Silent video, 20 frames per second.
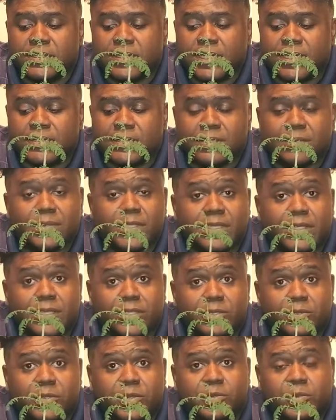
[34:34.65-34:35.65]
not something that
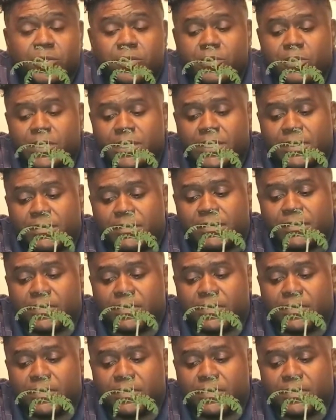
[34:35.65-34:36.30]
you would throw away.